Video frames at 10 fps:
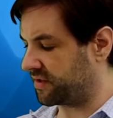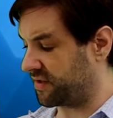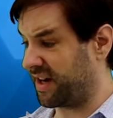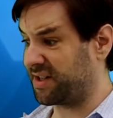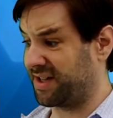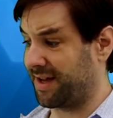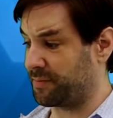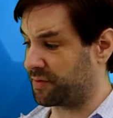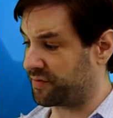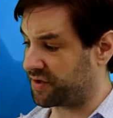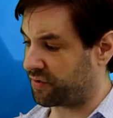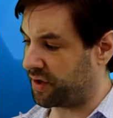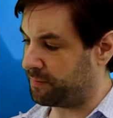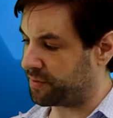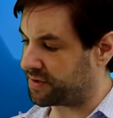So it actually comes with a
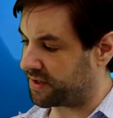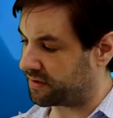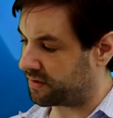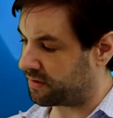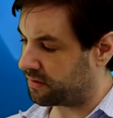screen protector.